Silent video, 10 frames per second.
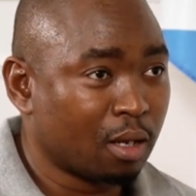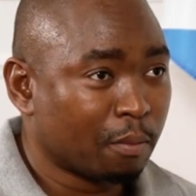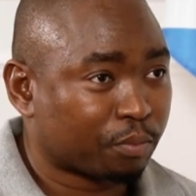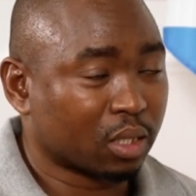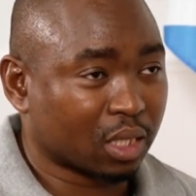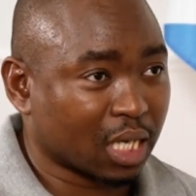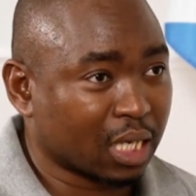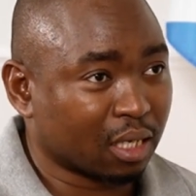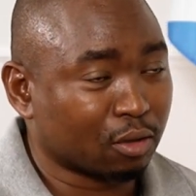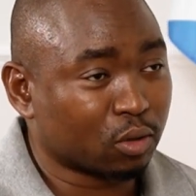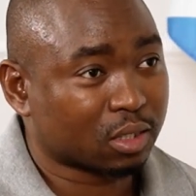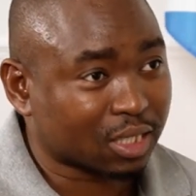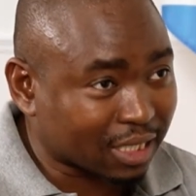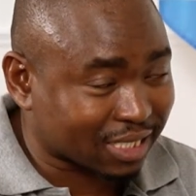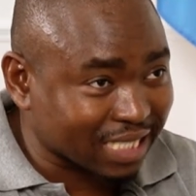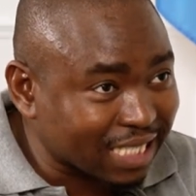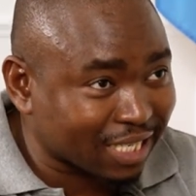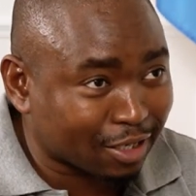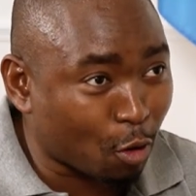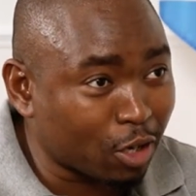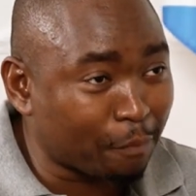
But then it succeeded only